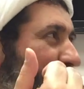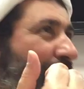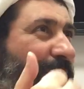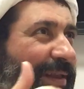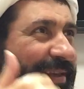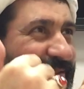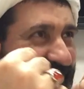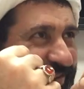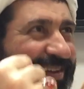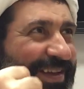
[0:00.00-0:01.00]
people, you
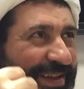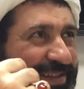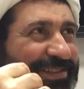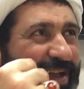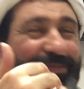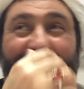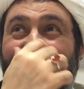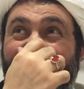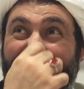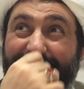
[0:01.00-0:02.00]
know,
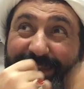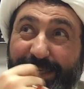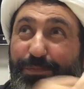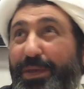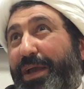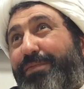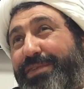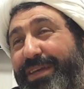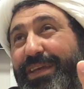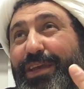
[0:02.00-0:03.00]
sometimes this
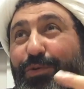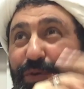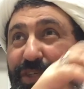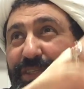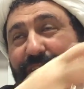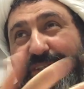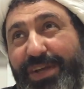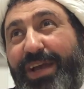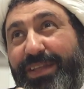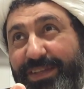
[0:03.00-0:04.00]
becomes the egoistic
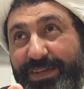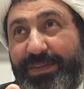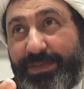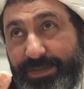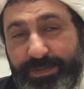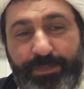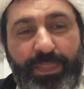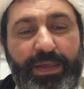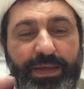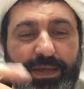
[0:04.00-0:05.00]
side.
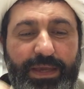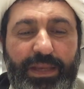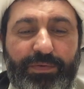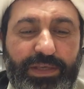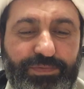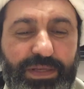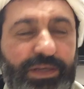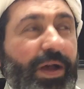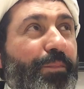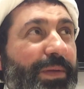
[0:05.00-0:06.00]
Anyway, it's very
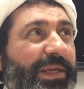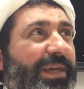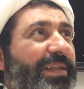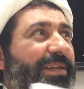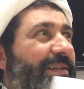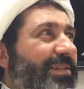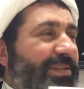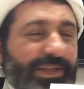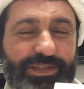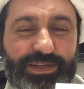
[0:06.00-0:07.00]
complicated. It's
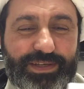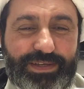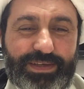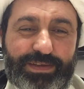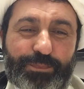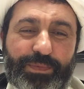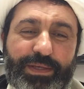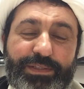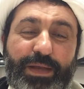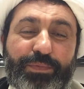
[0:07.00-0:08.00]
not
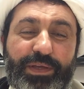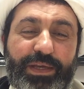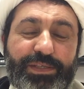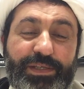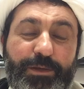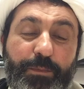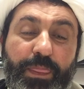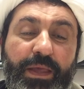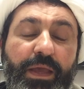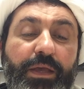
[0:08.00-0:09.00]
something easy.
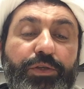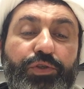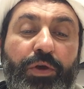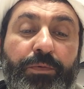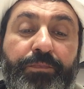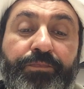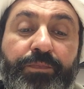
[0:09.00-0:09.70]
So,